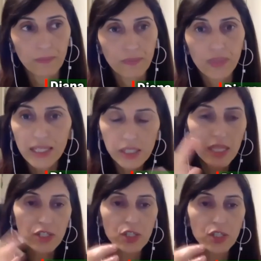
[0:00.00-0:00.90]

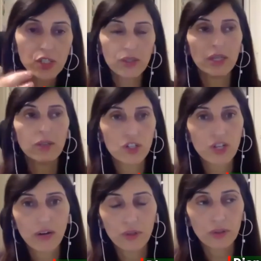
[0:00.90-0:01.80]
That's always the
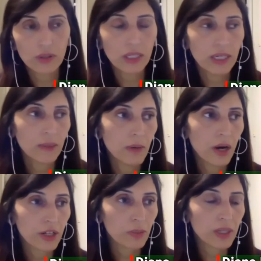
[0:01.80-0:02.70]
general
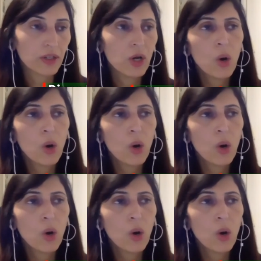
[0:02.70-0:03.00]
argument.